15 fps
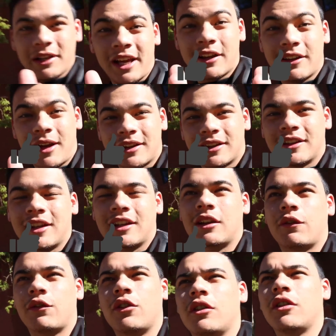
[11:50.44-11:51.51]
like button. And
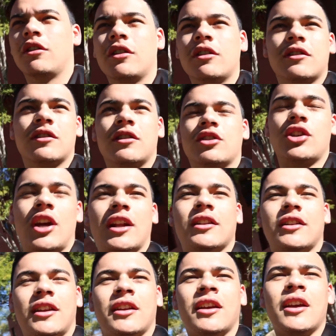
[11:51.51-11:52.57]
if you're new to the channel,
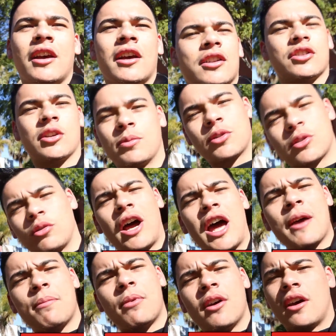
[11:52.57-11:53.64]
then
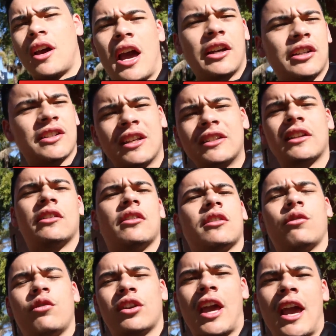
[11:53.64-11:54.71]
subscribe and just hit the
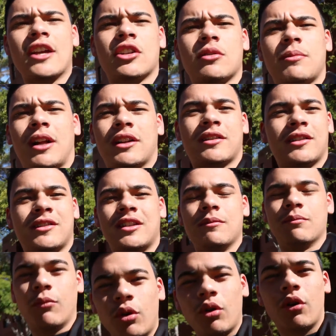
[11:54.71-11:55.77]
notification bell to see
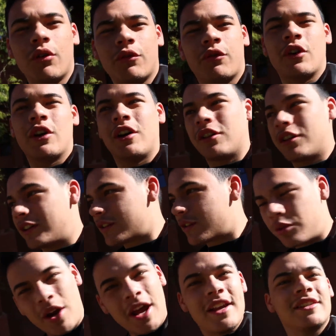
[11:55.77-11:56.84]
more of these
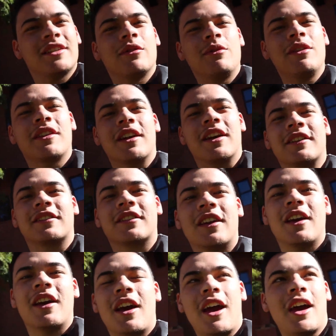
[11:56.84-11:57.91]
crazy weekends.
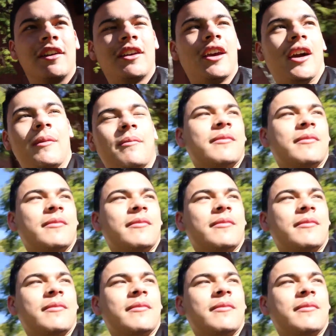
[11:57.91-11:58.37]
And yeah,